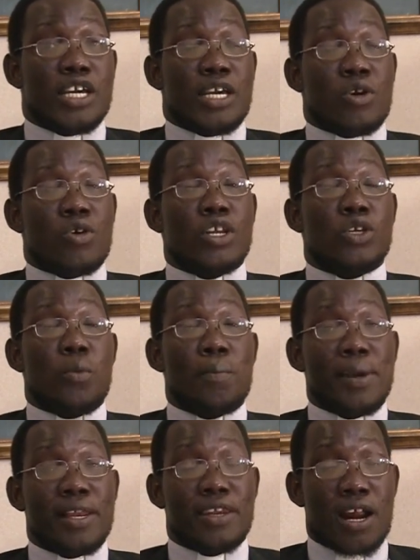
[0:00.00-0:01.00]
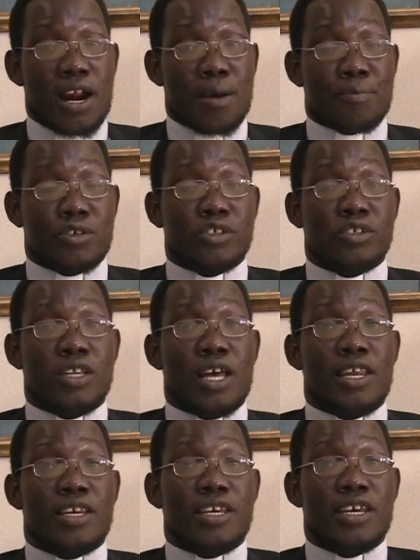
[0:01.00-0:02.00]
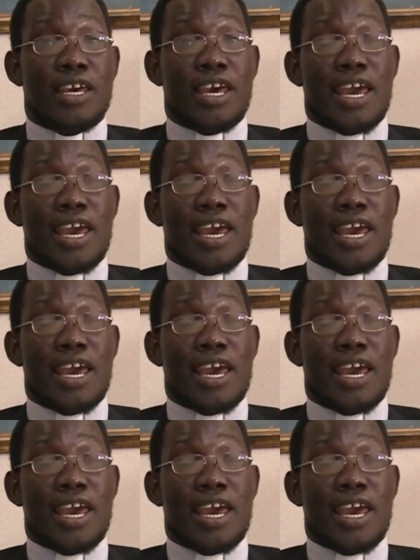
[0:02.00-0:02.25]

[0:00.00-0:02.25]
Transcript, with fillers: in order to build our personality